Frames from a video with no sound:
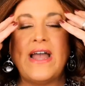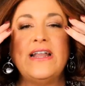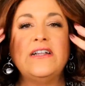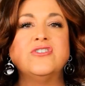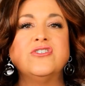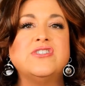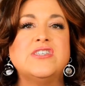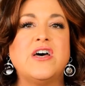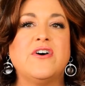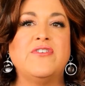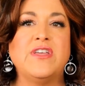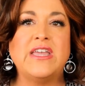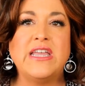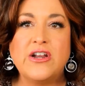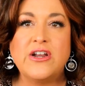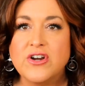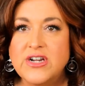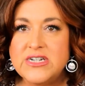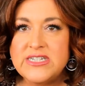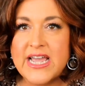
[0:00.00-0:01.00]
find yourself
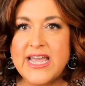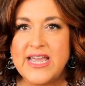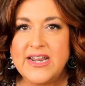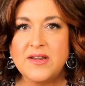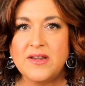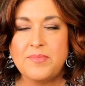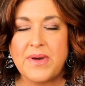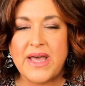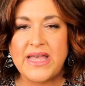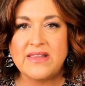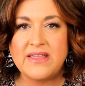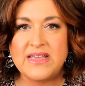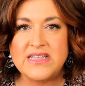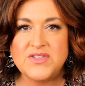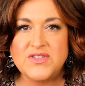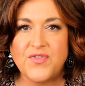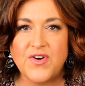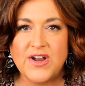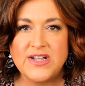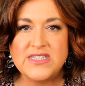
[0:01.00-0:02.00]
irritated by
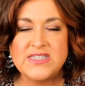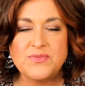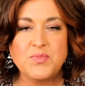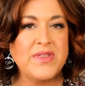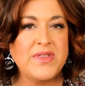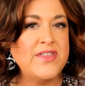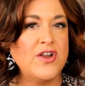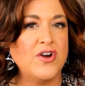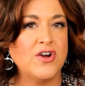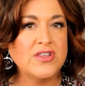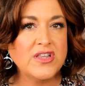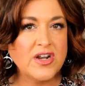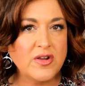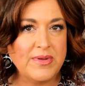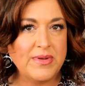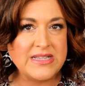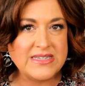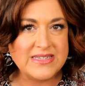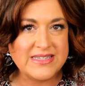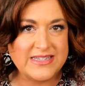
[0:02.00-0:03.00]
lace fronts when they're a
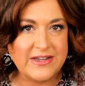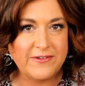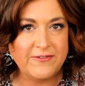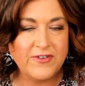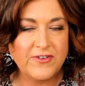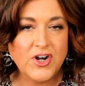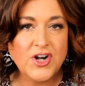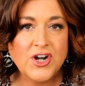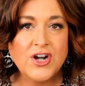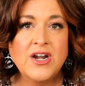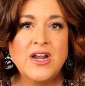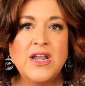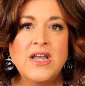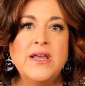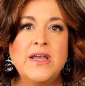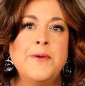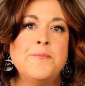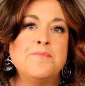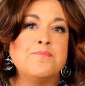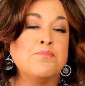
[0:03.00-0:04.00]
little bit stiffer,
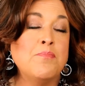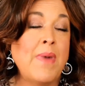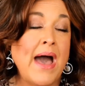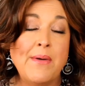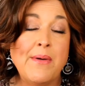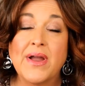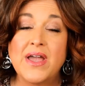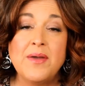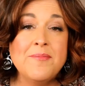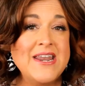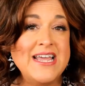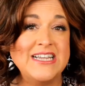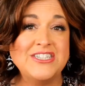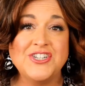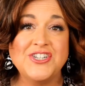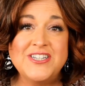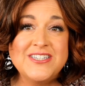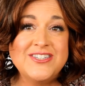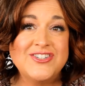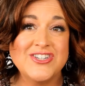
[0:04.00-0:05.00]
my
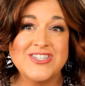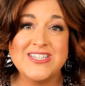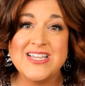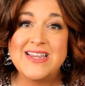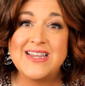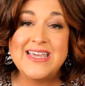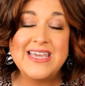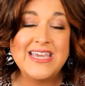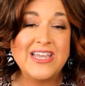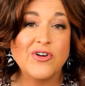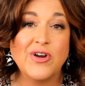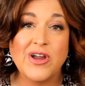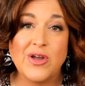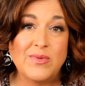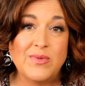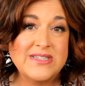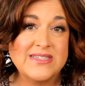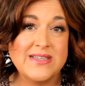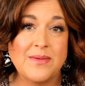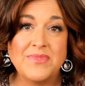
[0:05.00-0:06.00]
recommendation is just adhere
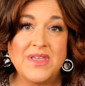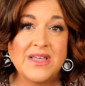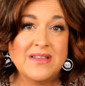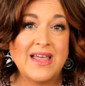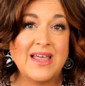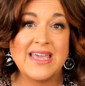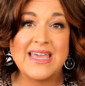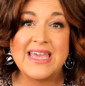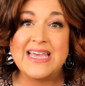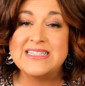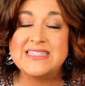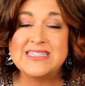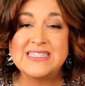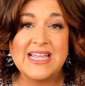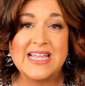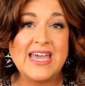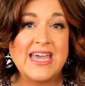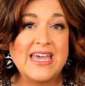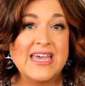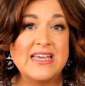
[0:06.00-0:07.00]
it with something like It
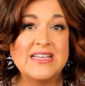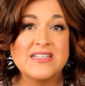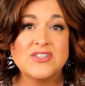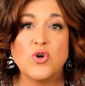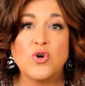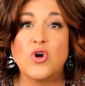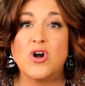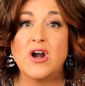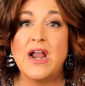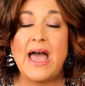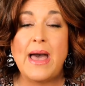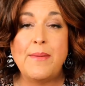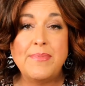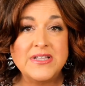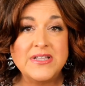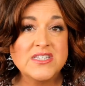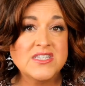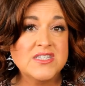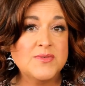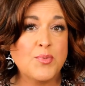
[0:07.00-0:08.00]
Stays or
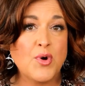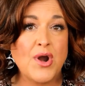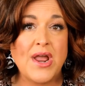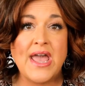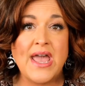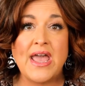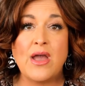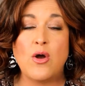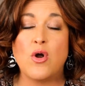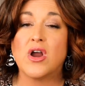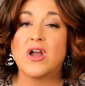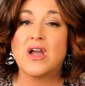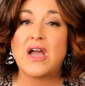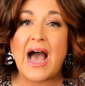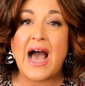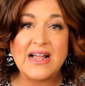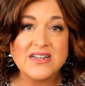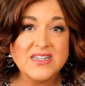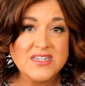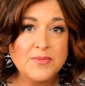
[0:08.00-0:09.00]
Ebin Spray or
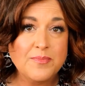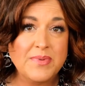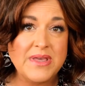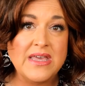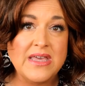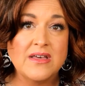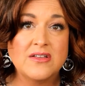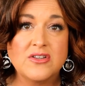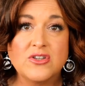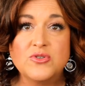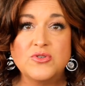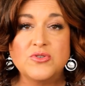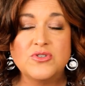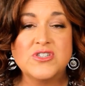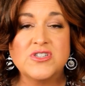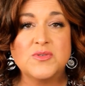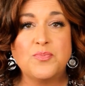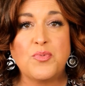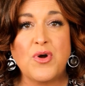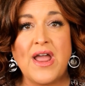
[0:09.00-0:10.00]
Got2b
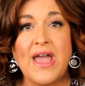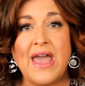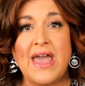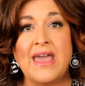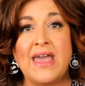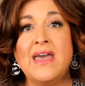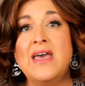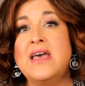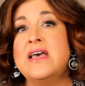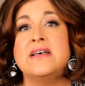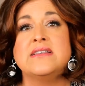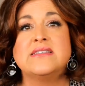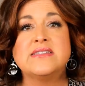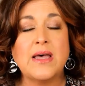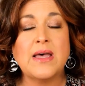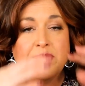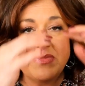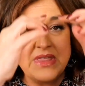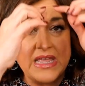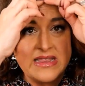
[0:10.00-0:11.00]
Glued Spray,
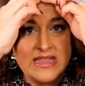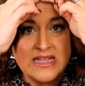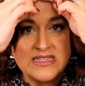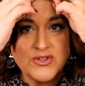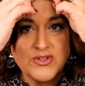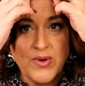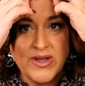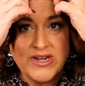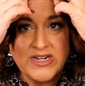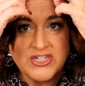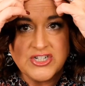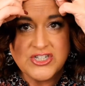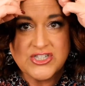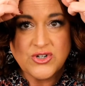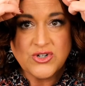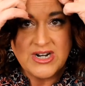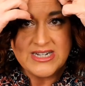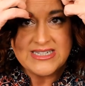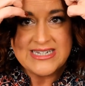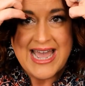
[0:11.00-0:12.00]
something that's going to
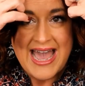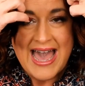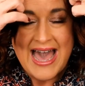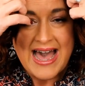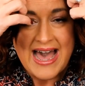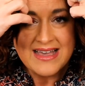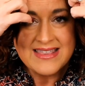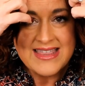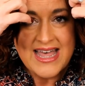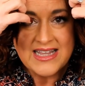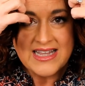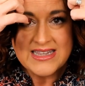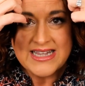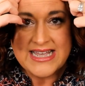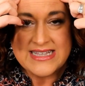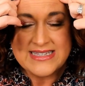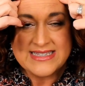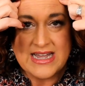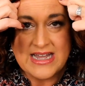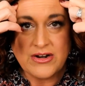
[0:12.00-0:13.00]
just sort of tack that
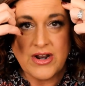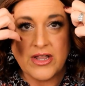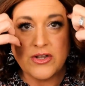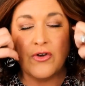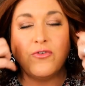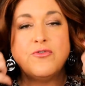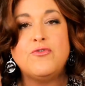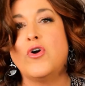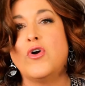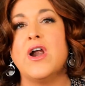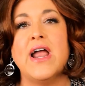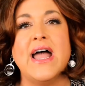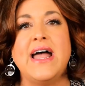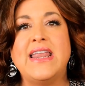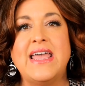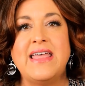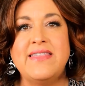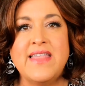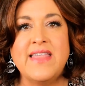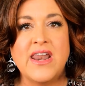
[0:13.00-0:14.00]
lace down on your
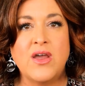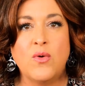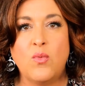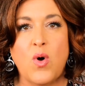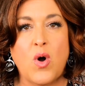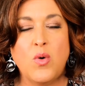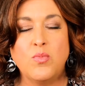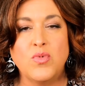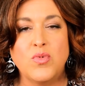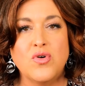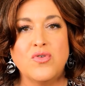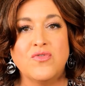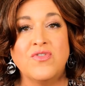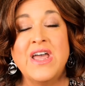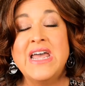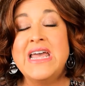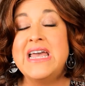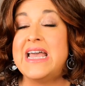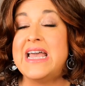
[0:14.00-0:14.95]
forehead and then it won't move.